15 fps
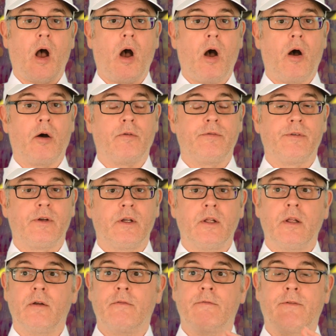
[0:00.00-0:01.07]
of
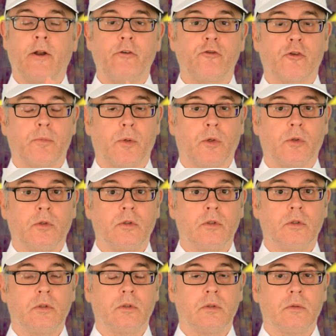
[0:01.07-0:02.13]
vulnerable
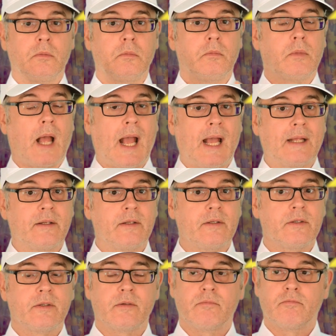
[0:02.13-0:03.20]

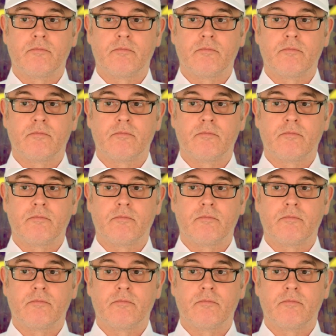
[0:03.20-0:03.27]
and